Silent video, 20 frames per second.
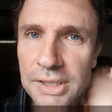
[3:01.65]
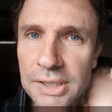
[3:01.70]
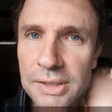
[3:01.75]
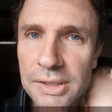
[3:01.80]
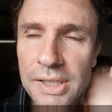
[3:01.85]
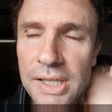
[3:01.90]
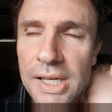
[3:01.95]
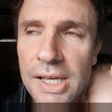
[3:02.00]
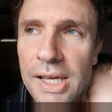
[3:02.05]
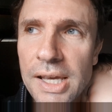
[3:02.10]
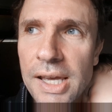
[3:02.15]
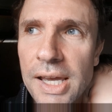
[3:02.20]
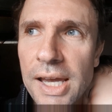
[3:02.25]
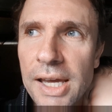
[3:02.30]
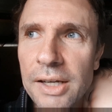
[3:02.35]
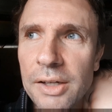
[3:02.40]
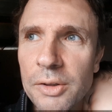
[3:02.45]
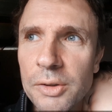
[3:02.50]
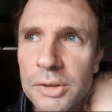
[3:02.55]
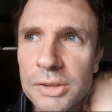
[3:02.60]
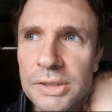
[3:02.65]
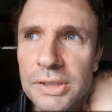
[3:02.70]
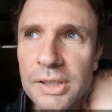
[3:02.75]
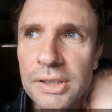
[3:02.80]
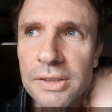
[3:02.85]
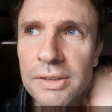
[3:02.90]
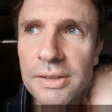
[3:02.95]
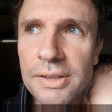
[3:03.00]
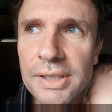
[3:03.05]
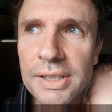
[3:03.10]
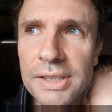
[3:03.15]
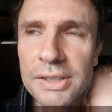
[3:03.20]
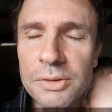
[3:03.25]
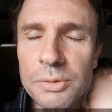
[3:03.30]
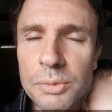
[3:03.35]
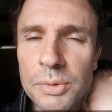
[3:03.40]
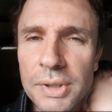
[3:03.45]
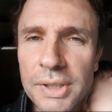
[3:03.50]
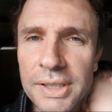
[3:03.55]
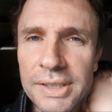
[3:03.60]
to you. And also, I think
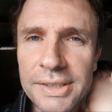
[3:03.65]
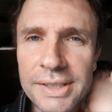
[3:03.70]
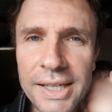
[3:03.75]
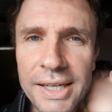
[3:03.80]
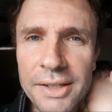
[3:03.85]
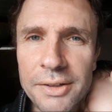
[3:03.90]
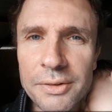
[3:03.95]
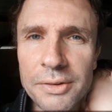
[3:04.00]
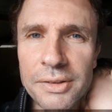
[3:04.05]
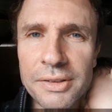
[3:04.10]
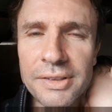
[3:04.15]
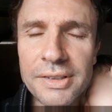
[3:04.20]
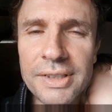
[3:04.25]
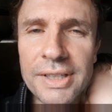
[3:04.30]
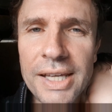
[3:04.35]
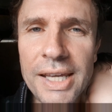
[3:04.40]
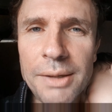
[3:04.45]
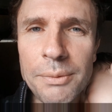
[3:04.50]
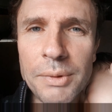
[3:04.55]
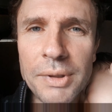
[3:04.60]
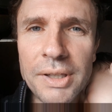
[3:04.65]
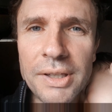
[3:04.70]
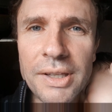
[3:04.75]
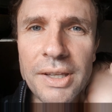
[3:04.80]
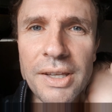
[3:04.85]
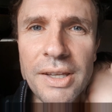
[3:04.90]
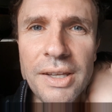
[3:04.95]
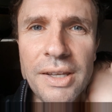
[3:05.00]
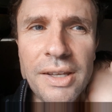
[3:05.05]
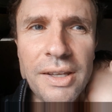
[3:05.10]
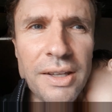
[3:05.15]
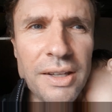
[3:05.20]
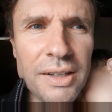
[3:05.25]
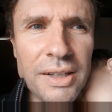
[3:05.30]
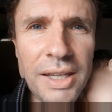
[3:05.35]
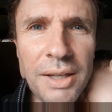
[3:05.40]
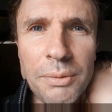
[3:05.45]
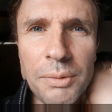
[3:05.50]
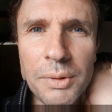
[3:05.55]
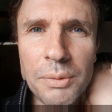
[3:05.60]
it's really dangerous labelling
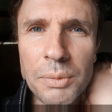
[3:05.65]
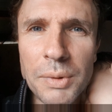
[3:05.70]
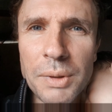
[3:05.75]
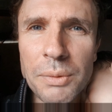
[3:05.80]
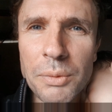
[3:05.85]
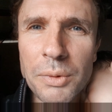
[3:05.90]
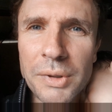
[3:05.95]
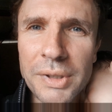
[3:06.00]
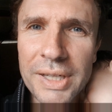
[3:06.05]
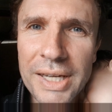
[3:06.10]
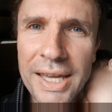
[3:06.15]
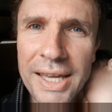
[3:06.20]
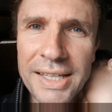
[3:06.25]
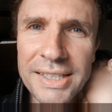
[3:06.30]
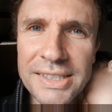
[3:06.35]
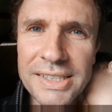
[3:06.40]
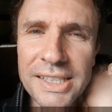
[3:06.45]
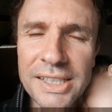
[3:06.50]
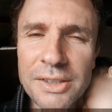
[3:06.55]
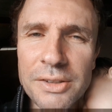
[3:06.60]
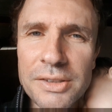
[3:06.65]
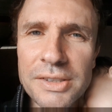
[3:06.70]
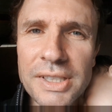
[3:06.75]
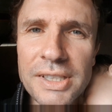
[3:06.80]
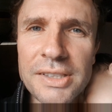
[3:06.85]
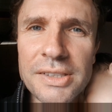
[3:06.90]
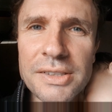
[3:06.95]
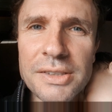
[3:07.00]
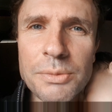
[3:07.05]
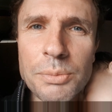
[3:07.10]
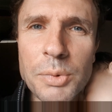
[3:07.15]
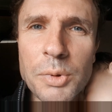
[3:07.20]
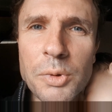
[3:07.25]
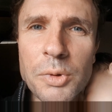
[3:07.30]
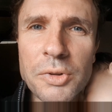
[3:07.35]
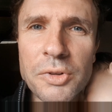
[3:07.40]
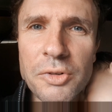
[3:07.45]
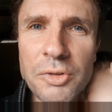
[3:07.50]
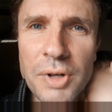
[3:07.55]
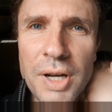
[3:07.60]
people Nazi because they
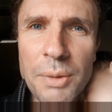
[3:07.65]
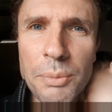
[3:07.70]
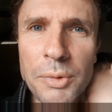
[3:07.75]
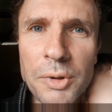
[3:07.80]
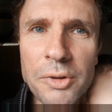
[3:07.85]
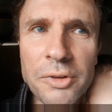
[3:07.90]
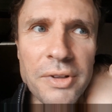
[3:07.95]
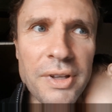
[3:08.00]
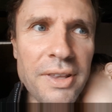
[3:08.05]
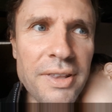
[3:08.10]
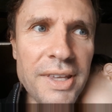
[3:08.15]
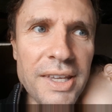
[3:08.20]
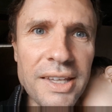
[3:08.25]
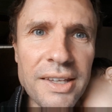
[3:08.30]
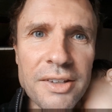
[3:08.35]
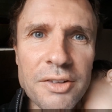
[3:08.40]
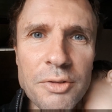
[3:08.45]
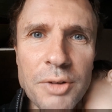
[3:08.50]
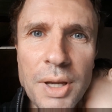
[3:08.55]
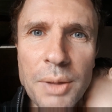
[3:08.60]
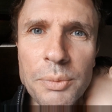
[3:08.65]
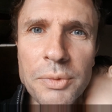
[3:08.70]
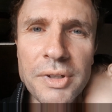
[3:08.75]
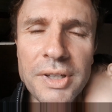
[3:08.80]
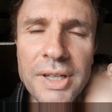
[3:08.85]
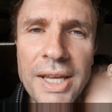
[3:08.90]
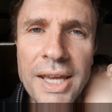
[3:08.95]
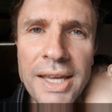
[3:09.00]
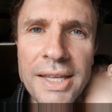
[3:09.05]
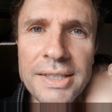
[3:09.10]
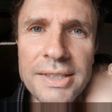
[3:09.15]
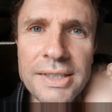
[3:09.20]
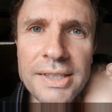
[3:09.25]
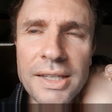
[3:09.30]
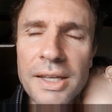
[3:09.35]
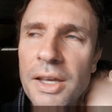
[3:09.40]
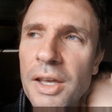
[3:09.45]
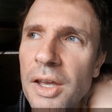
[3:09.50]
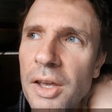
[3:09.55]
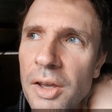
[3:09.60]
support Trump, because they think Trump's a Nazi.
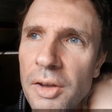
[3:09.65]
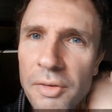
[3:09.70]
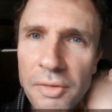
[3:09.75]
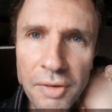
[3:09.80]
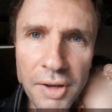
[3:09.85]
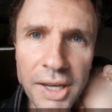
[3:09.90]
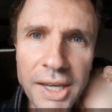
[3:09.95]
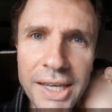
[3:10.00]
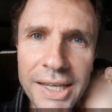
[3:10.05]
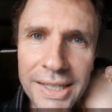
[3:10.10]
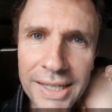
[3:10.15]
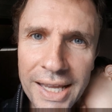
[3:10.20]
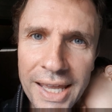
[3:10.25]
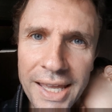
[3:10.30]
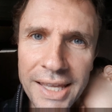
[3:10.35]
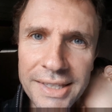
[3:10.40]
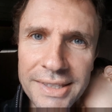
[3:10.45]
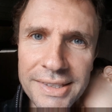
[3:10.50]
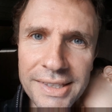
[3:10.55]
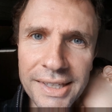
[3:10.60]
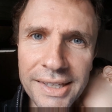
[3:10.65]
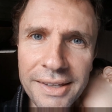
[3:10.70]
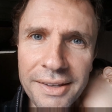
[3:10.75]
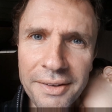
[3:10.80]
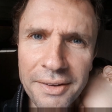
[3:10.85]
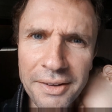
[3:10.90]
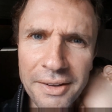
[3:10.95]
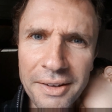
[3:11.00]
Fucking Nazi.